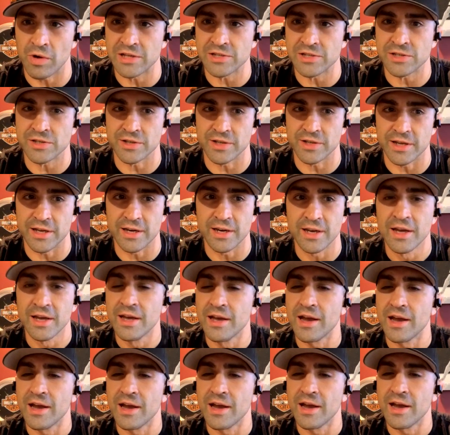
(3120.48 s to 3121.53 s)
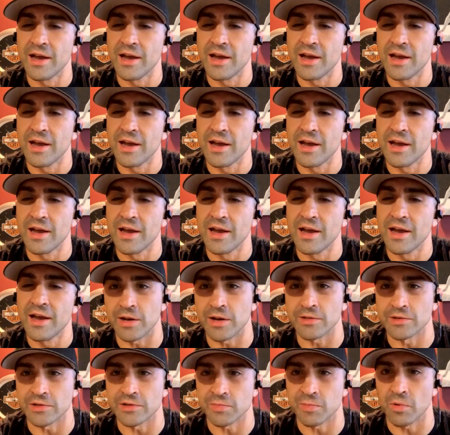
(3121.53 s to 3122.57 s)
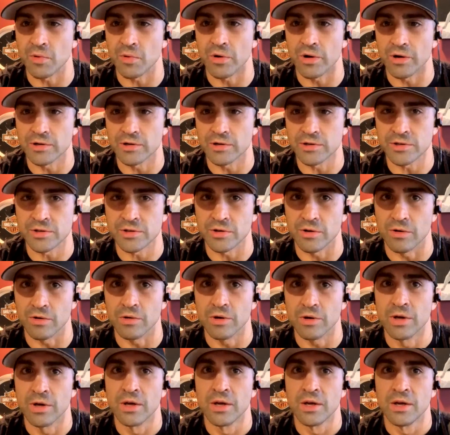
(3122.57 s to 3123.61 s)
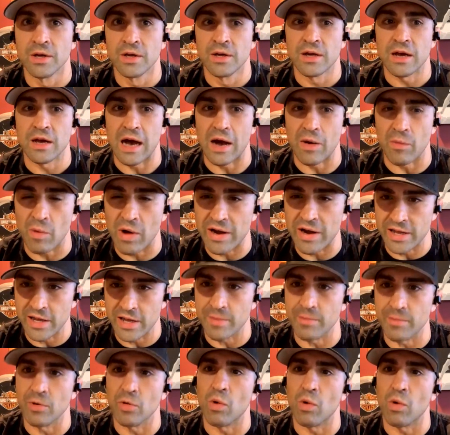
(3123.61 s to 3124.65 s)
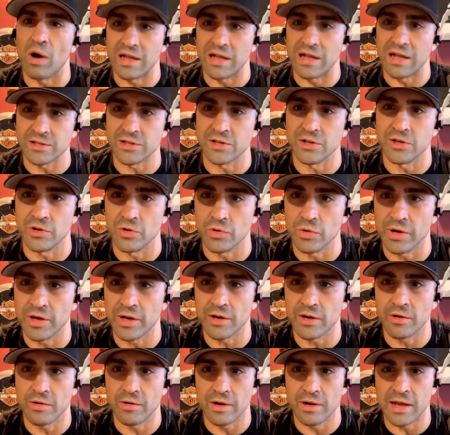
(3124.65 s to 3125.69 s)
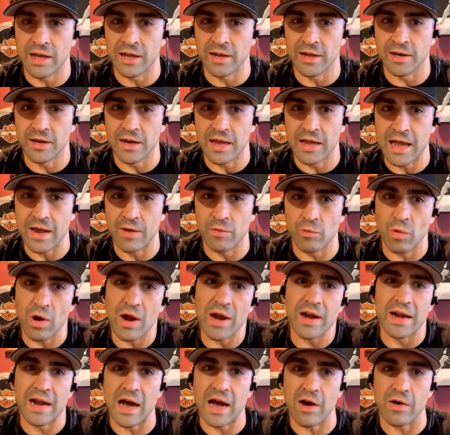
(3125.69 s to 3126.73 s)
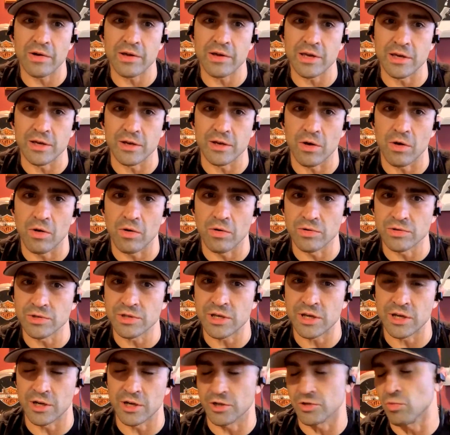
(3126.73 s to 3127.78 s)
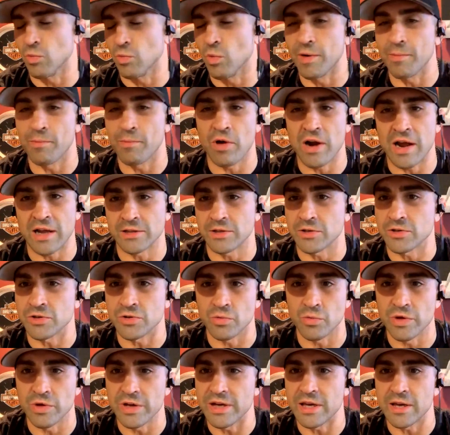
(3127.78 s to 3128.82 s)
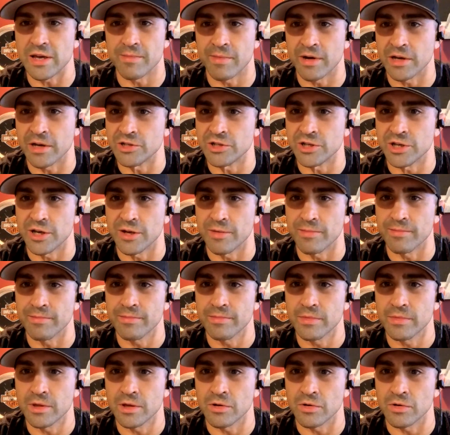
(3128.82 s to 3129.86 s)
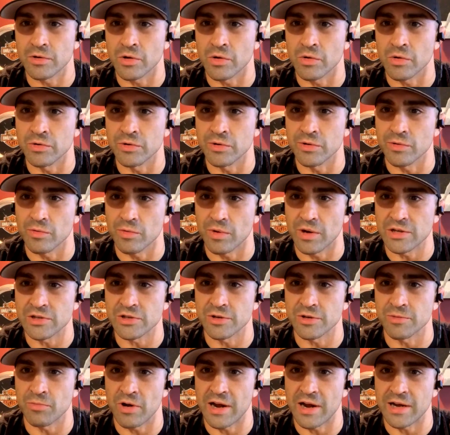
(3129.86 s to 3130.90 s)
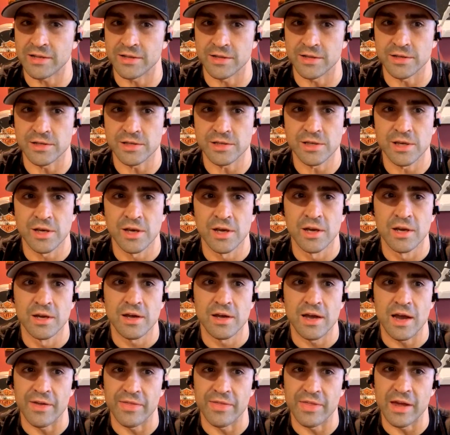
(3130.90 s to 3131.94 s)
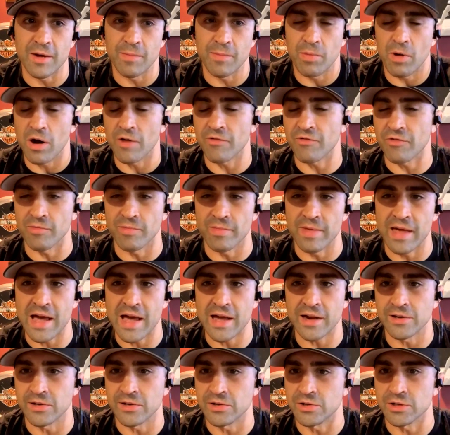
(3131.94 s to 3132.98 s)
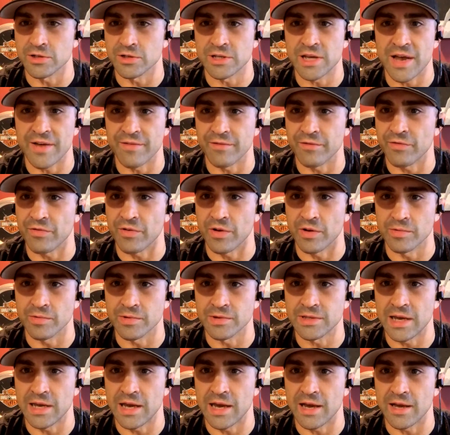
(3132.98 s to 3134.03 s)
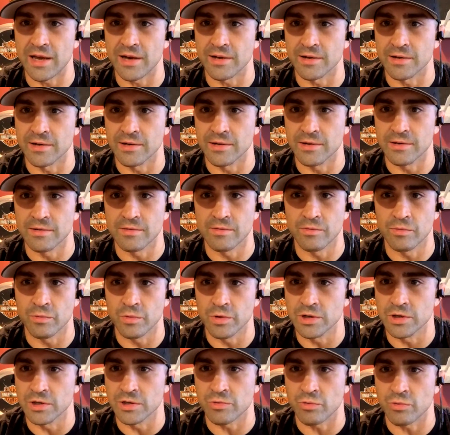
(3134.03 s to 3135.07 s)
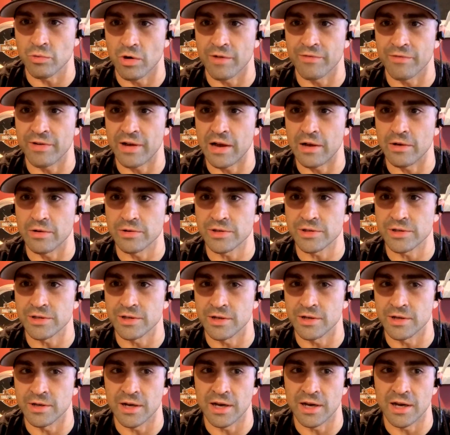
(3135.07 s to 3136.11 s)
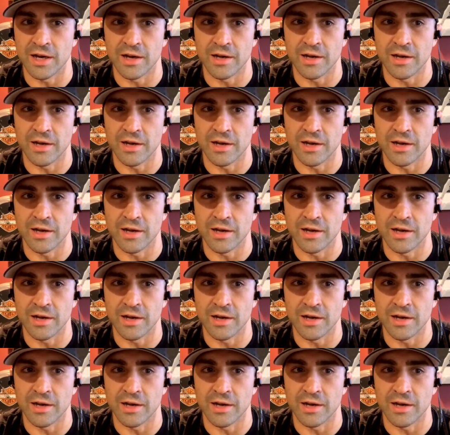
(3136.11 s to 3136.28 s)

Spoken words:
wrestling, and then they end up hating the sport. So I want him to want to do it. And right now he does one practice a week at my gym. He'll go and do the wrestling practice. And then apart from that, he's just having fun with dad, and we just roughhouse and